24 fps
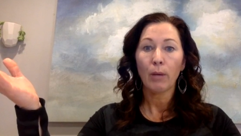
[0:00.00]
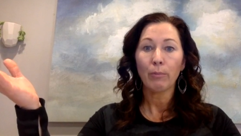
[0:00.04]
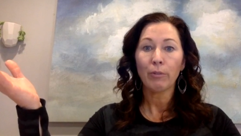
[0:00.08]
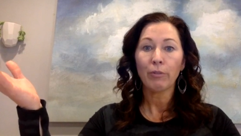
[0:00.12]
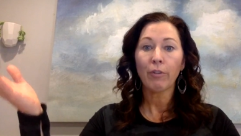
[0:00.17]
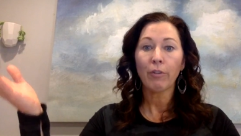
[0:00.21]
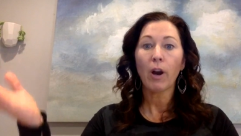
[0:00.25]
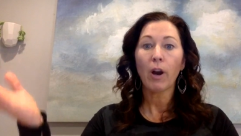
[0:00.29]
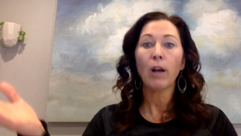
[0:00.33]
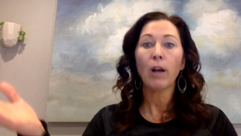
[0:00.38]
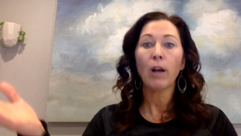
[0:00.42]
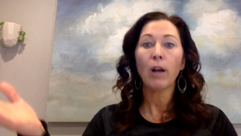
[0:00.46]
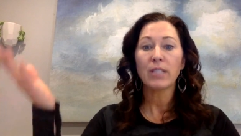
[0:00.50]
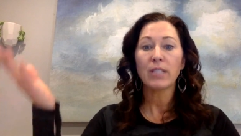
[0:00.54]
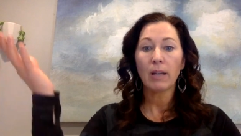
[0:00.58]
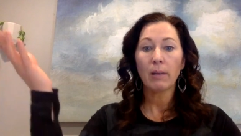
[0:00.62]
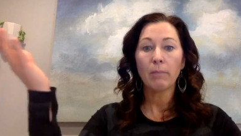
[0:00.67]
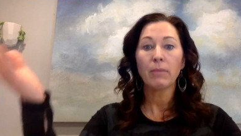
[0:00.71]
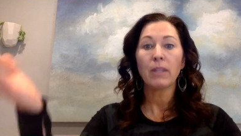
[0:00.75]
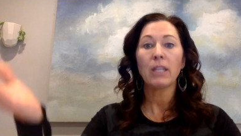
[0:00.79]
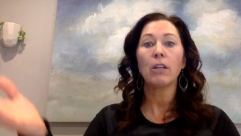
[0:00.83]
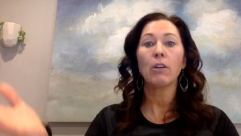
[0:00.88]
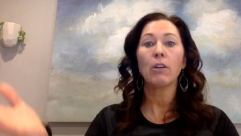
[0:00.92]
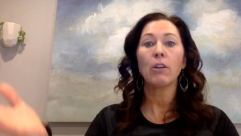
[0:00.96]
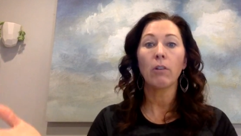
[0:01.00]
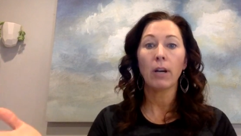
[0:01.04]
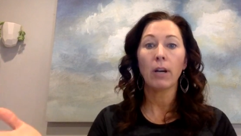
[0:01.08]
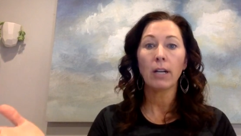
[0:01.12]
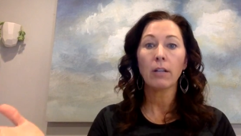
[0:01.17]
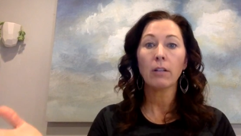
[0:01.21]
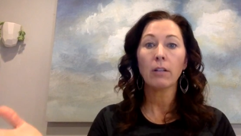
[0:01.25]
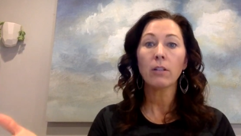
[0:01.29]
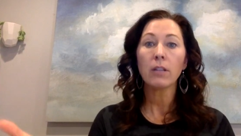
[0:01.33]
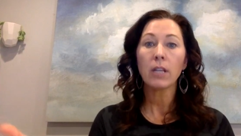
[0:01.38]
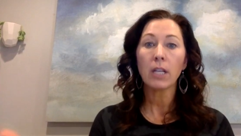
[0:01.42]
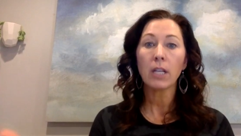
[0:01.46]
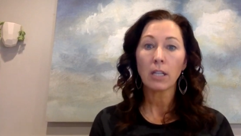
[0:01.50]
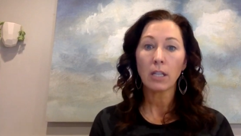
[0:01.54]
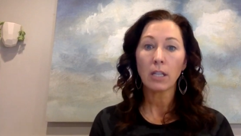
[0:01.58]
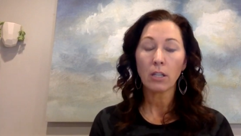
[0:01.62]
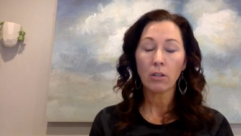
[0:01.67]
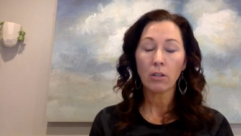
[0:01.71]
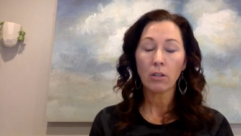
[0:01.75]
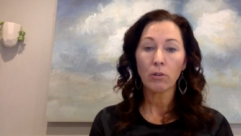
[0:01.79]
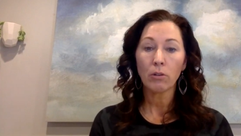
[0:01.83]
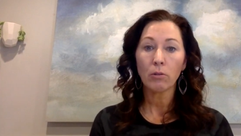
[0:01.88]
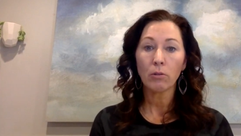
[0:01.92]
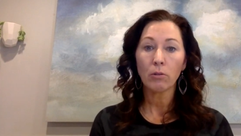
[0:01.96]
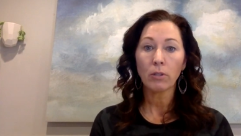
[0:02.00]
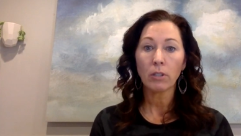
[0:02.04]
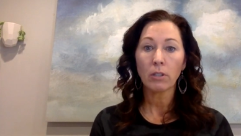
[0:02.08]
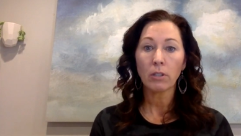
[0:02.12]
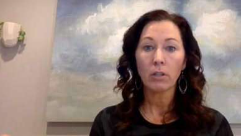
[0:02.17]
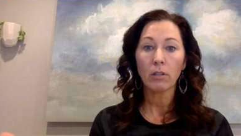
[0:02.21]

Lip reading: from something greater than you,